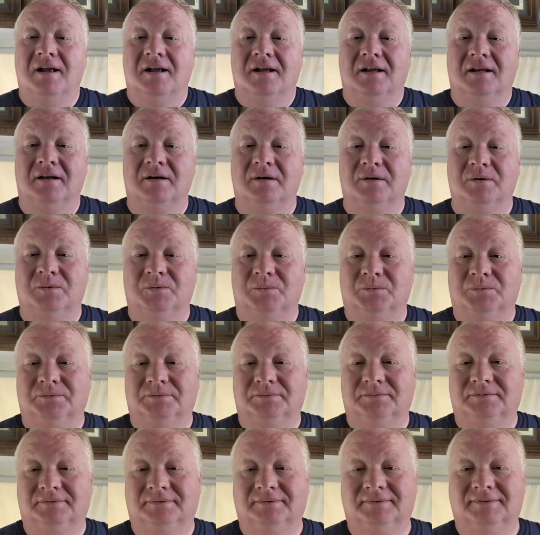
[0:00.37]
Hello.
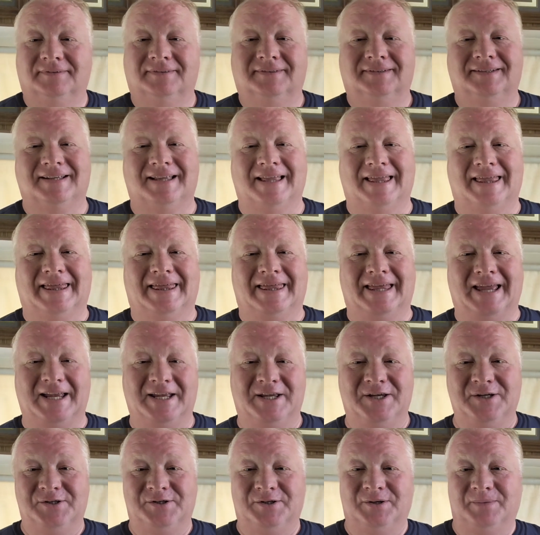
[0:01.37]

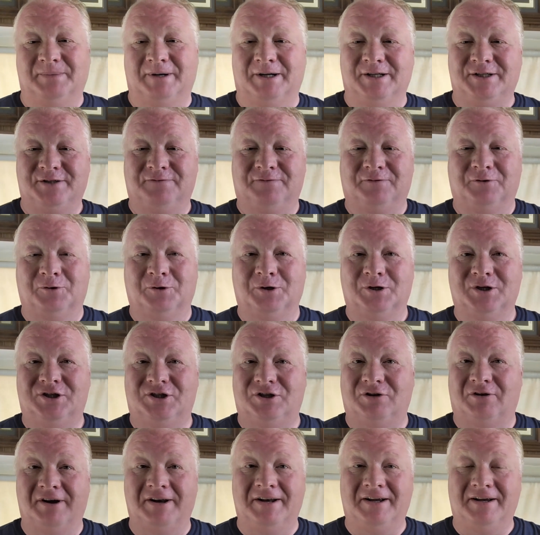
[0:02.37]
Thank you so much for
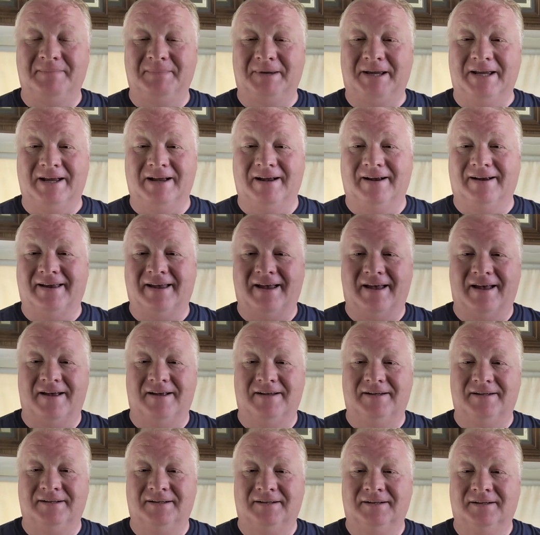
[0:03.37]
joining me
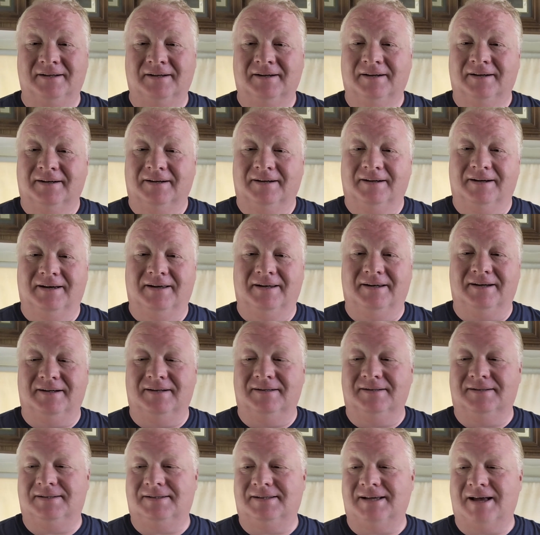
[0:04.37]
again. It
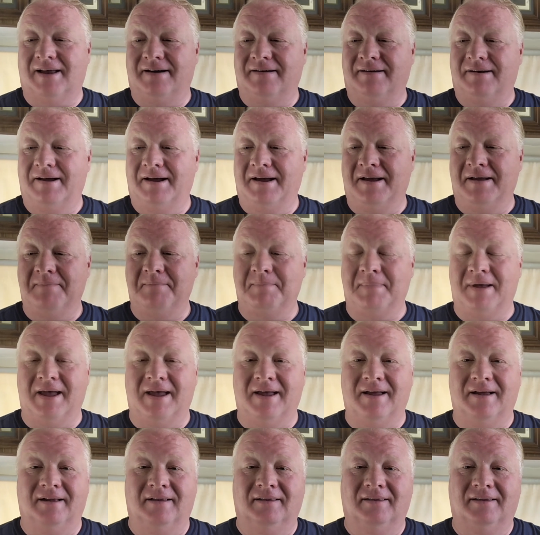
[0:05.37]
is Saturday,
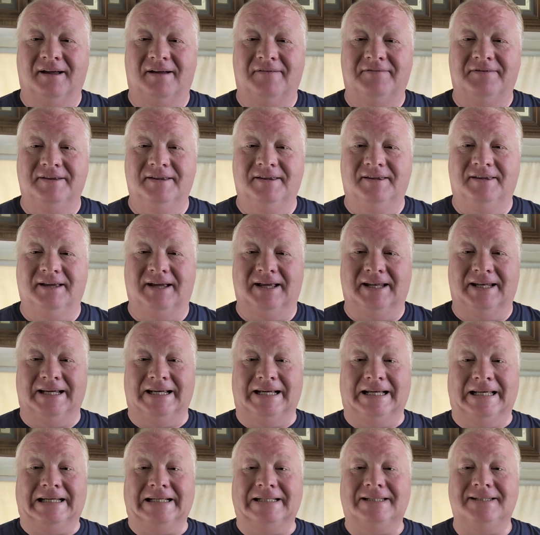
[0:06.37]
May 11th, and
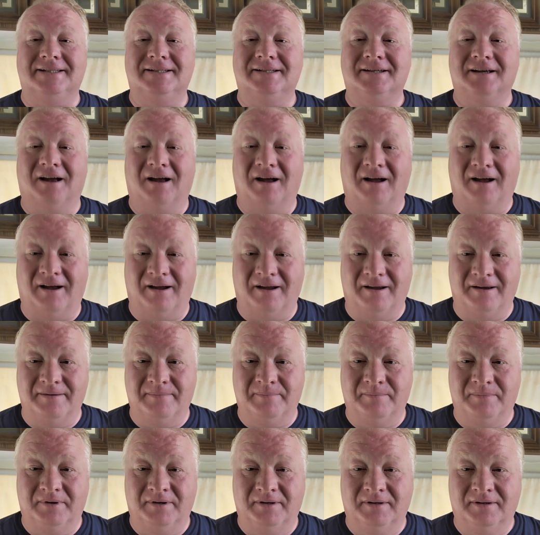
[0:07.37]
it is
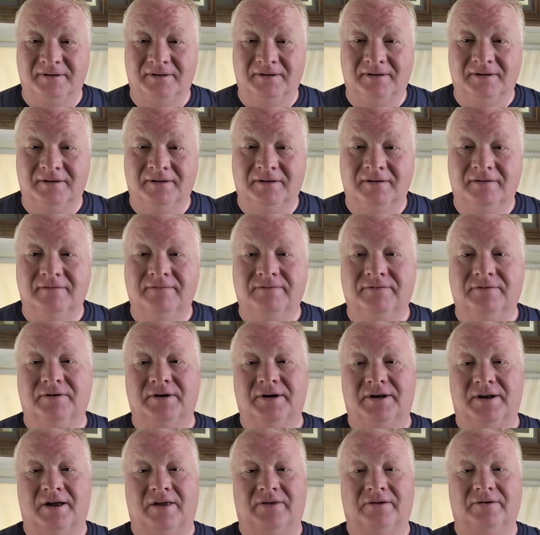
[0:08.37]
time for
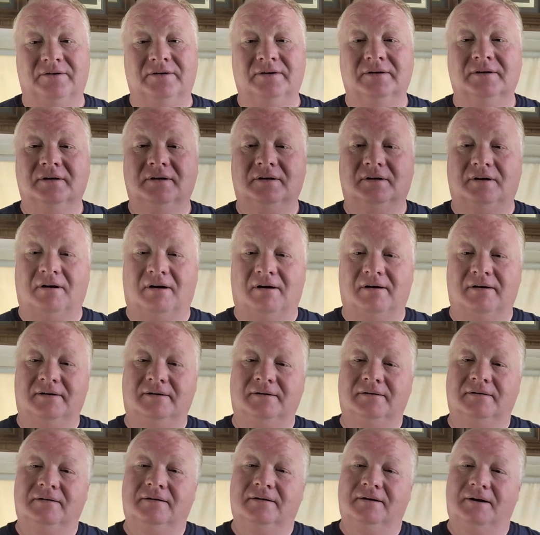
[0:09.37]
another
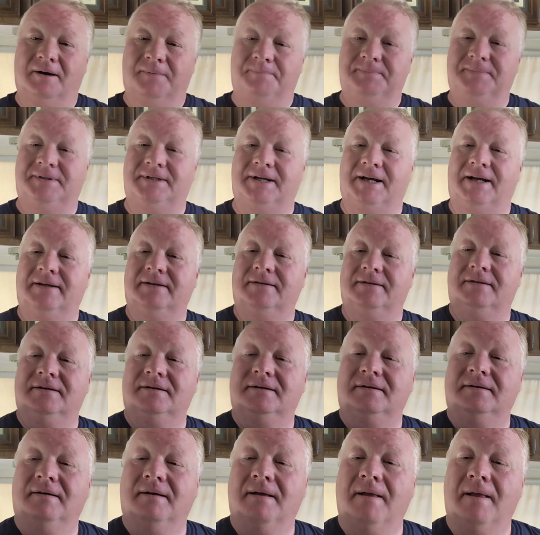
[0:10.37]
garden
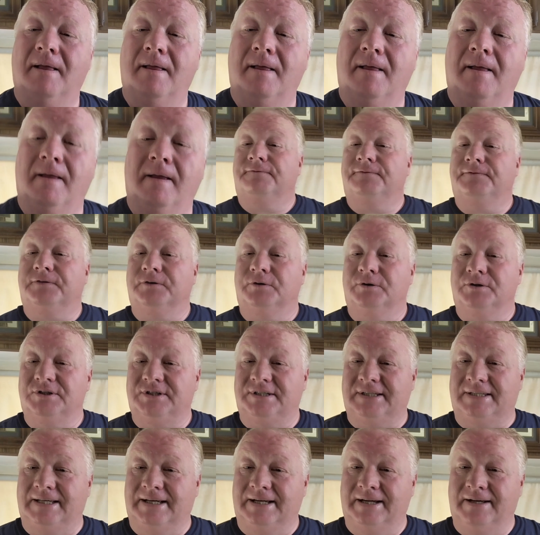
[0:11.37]
update.
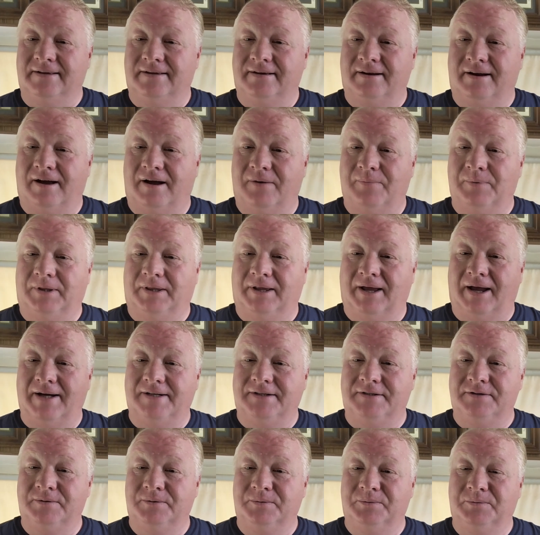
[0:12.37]
First thing that I would
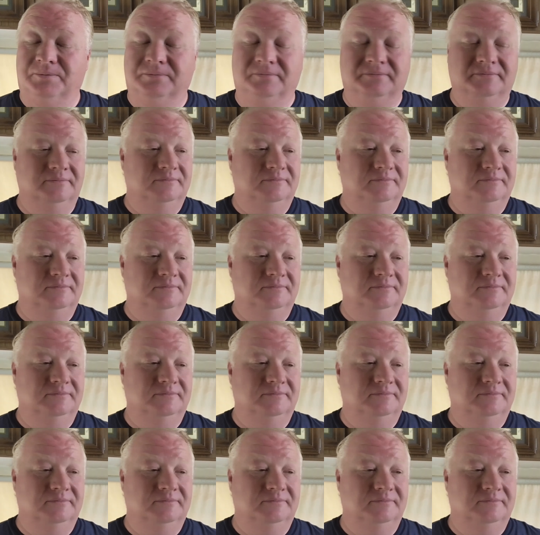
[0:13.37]
like to